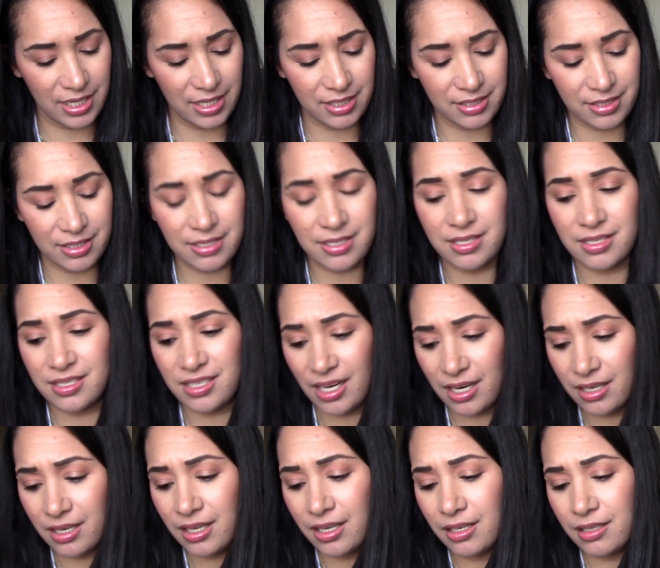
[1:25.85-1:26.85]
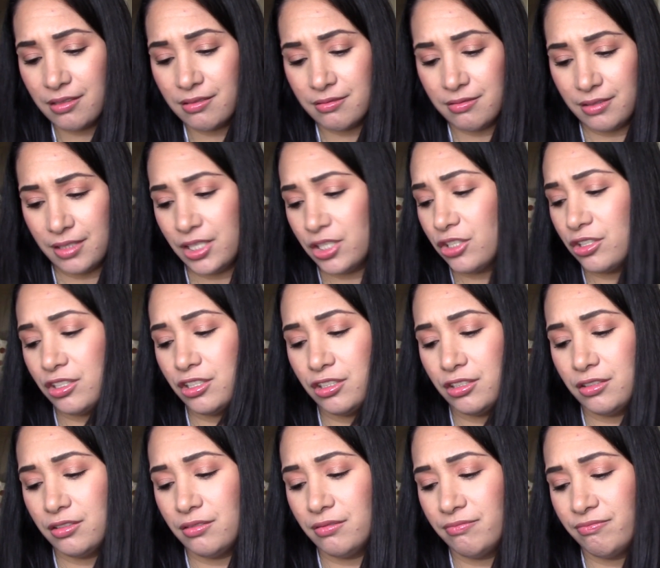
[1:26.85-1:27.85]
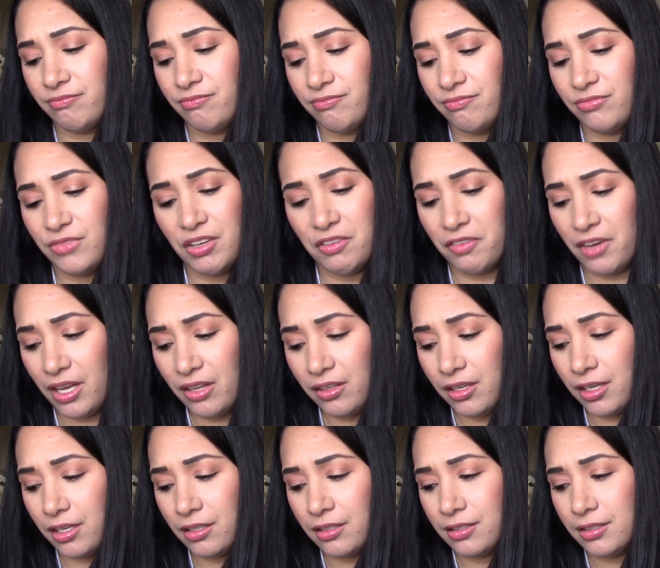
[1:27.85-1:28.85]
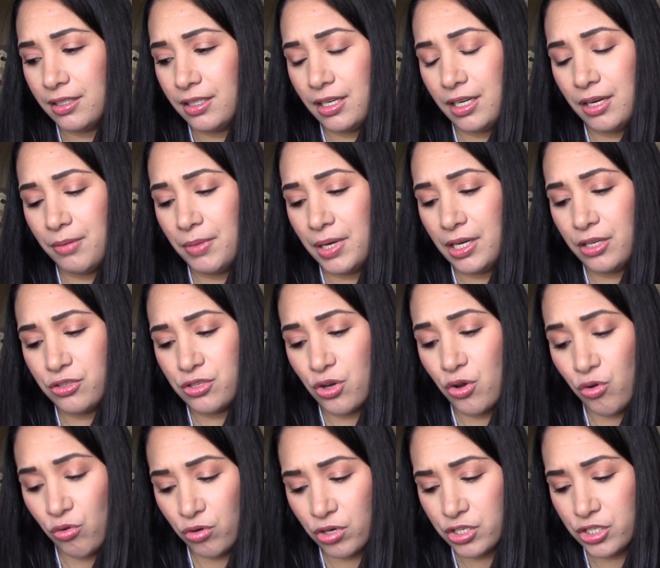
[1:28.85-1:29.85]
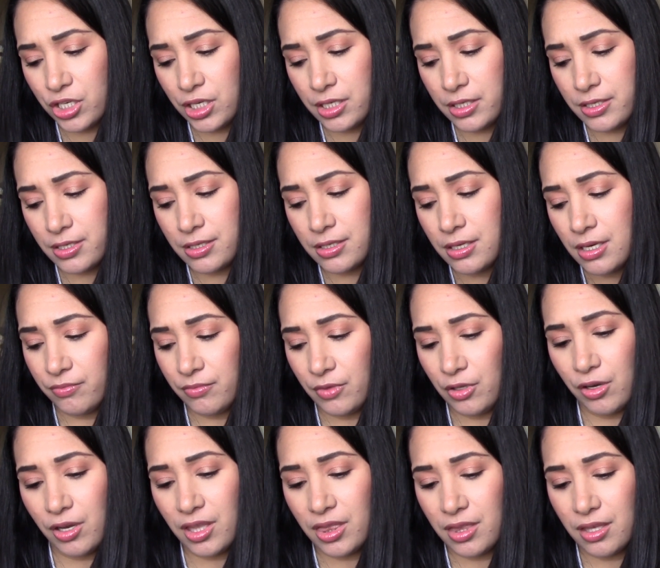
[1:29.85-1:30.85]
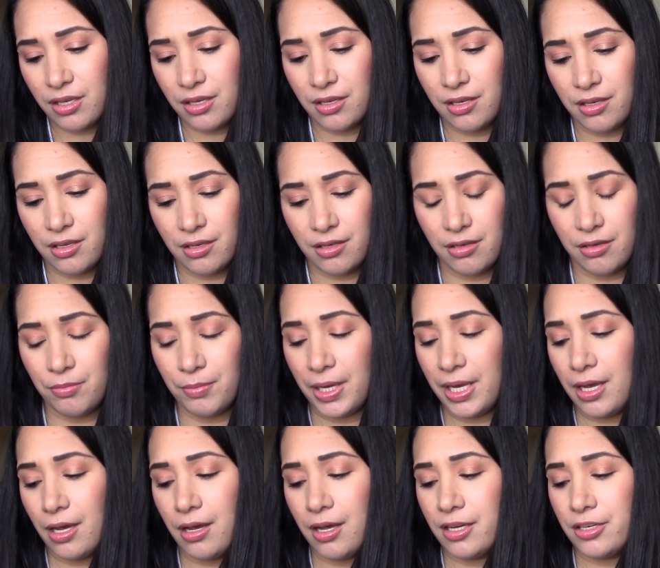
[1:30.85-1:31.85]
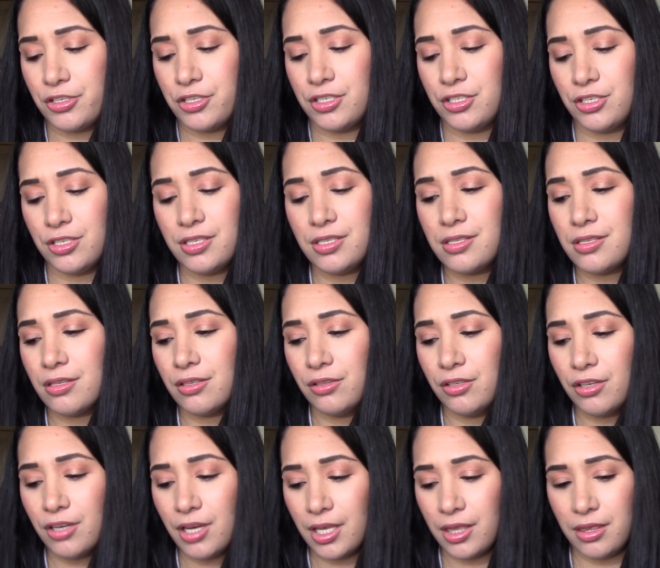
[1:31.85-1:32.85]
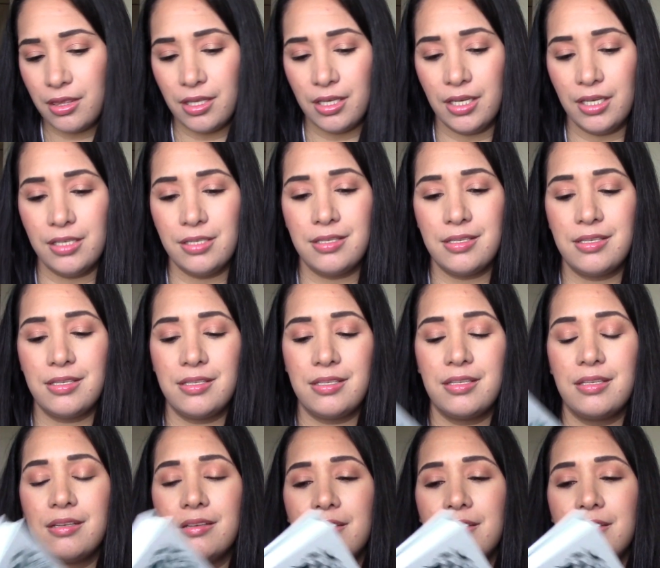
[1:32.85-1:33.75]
is a stunning little novella, and it's gorgeous. Look at the, oh my gosh, just look at this.